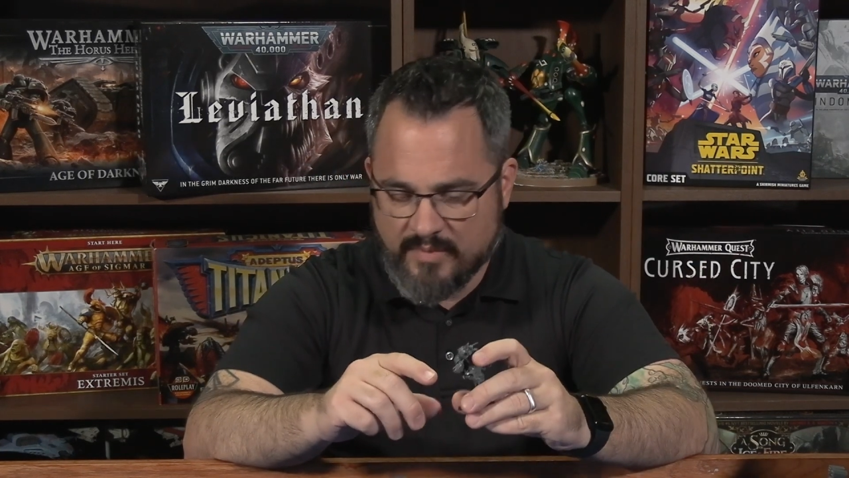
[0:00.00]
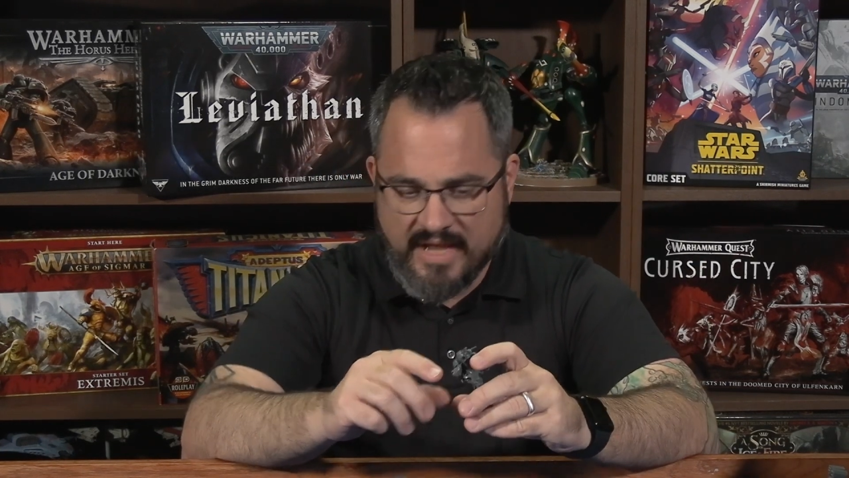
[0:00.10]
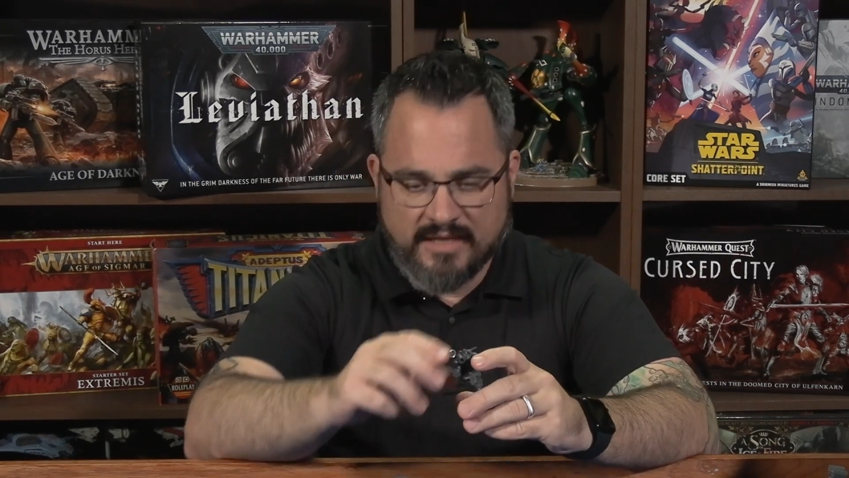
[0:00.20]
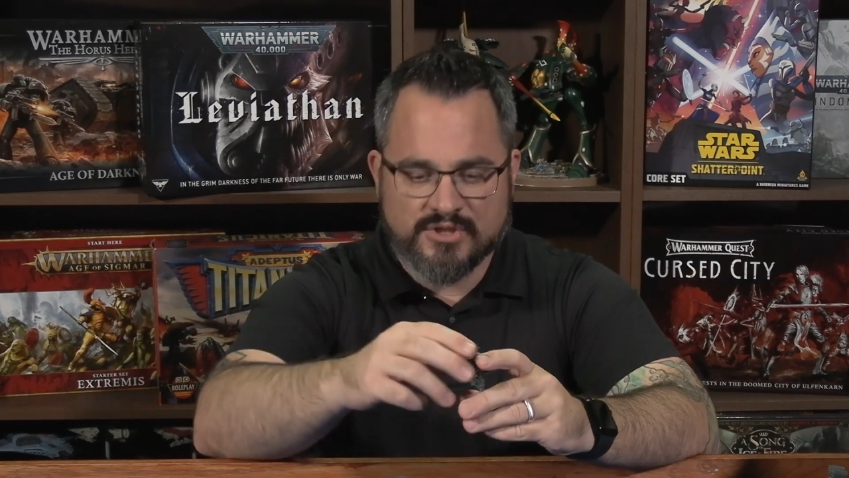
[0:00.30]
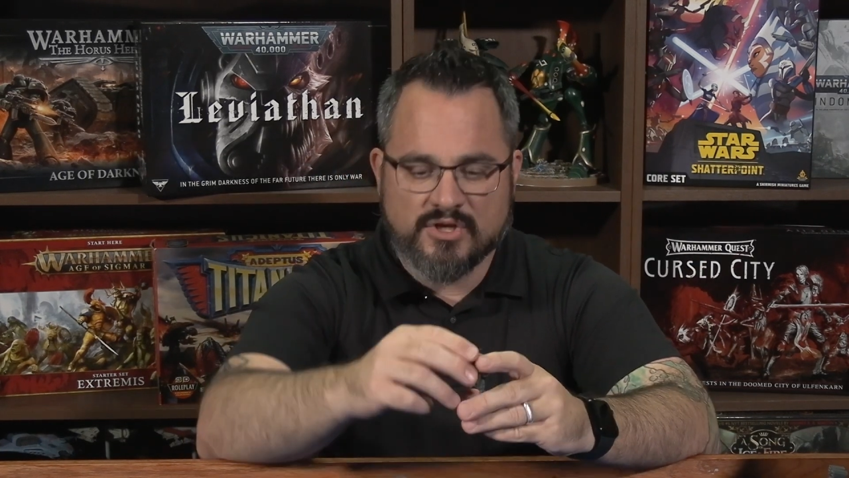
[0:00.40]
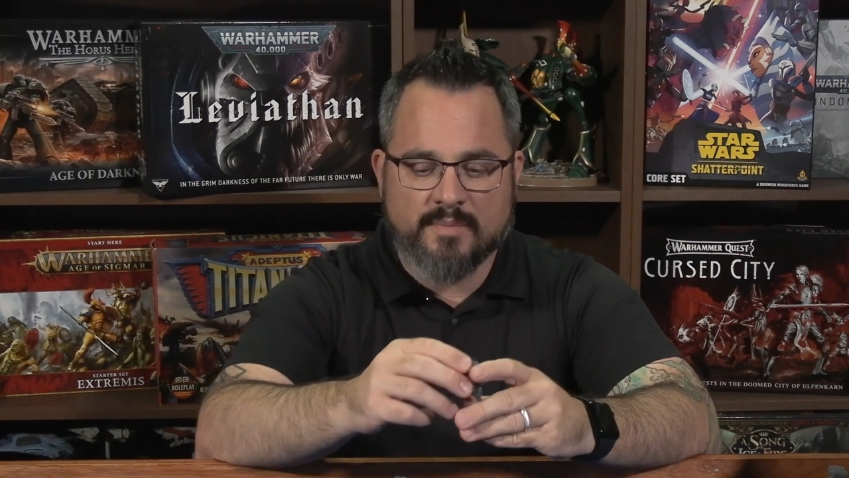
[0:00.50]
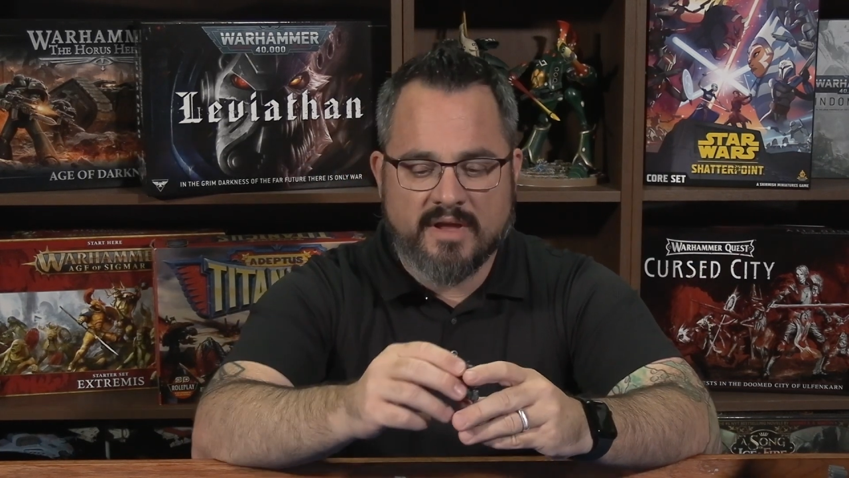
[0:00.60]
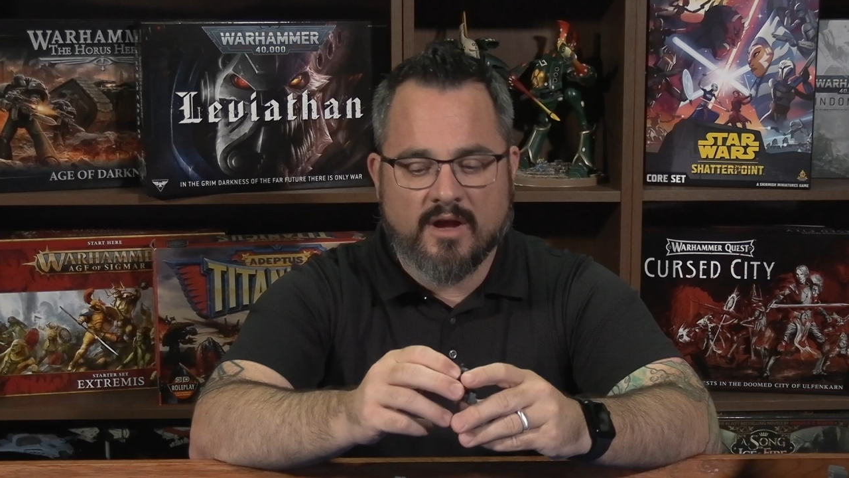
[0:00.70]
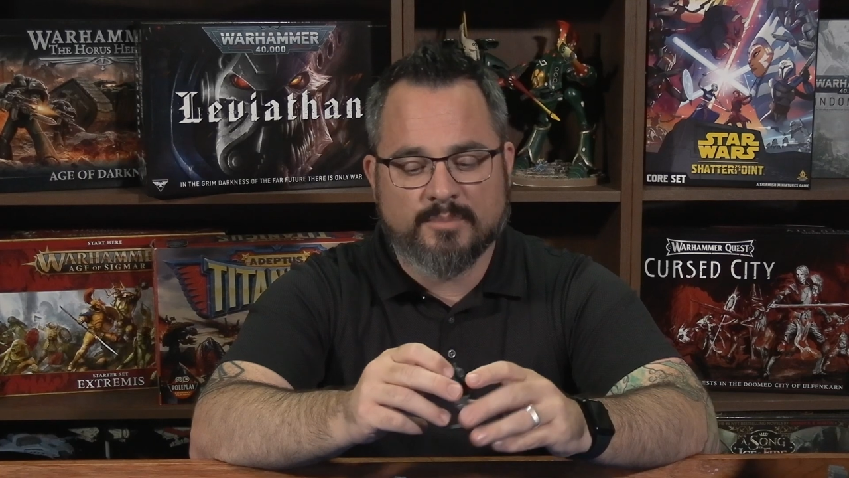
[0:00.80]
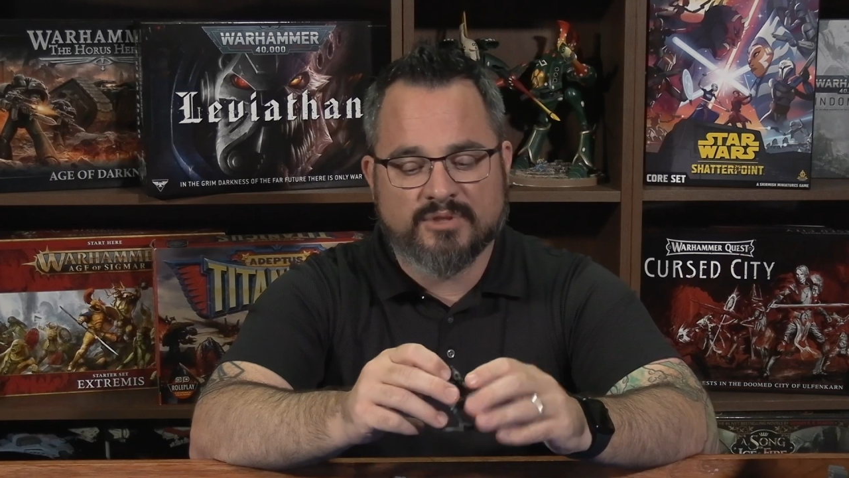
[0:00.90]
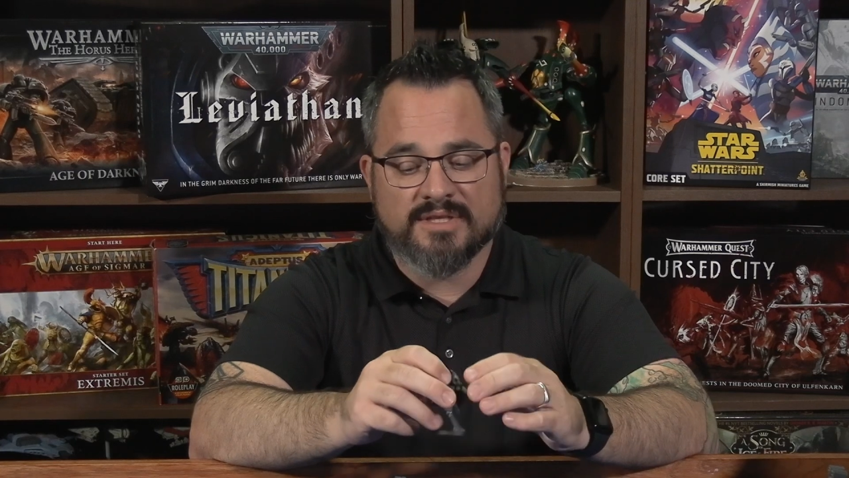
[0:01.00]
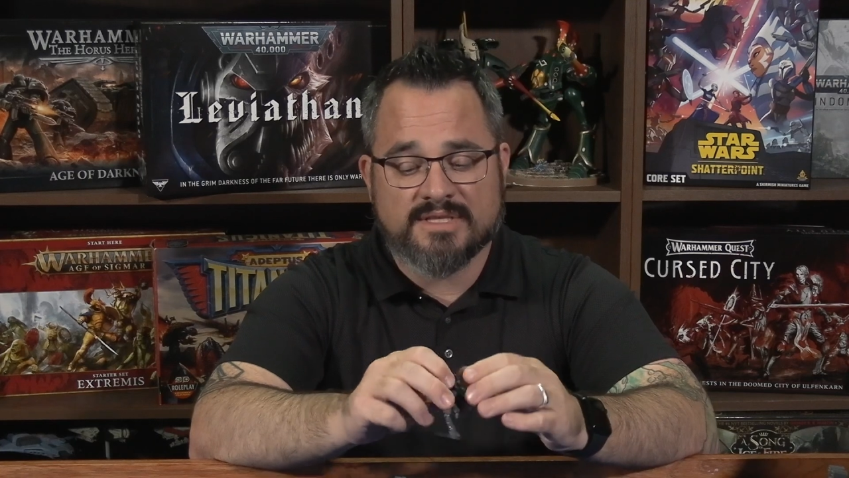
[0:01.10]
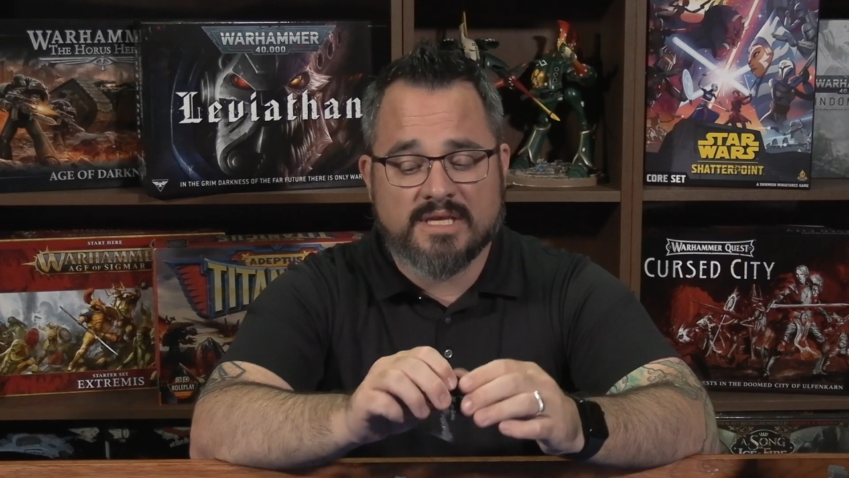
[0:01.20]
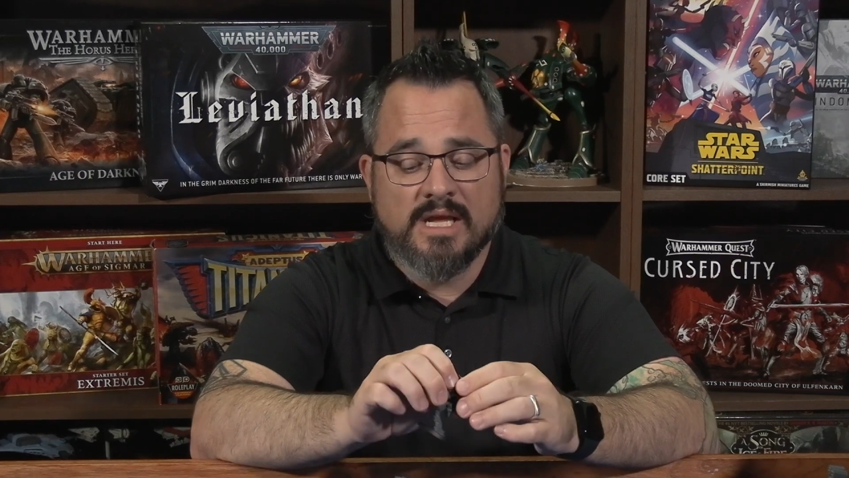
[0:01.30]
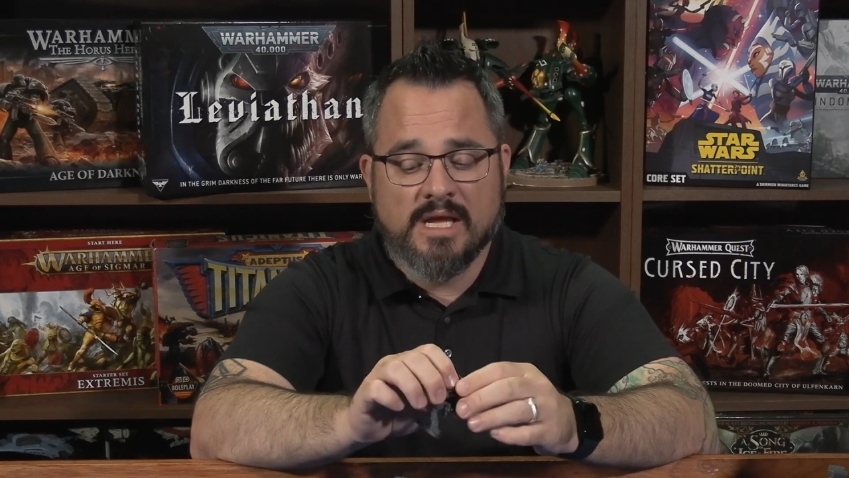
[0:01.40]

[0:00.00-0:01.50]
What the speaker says: pack and jump pack options.